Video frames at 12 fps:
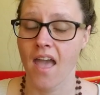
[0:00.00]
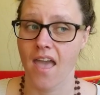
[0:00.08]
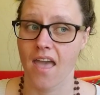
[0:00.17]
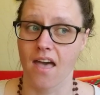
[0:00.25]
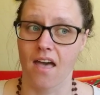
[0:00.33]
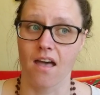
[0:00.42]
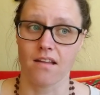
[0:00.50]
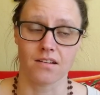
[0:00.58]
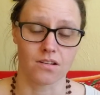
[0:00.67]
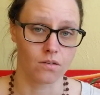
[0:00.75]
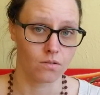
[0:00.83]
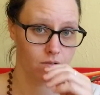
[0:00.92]

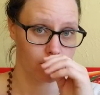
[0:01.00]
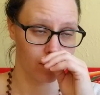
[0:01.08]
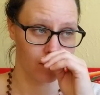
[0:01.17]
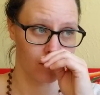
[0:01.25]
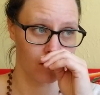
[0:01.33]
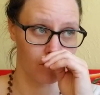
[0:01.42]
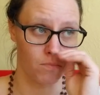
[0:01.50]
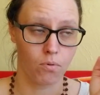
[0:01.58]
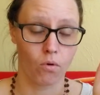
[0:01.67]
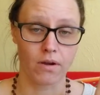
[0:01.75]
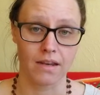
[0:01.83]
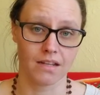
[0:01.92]
And the
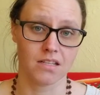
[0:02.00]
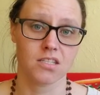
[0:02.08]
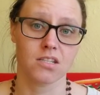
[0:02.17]
point is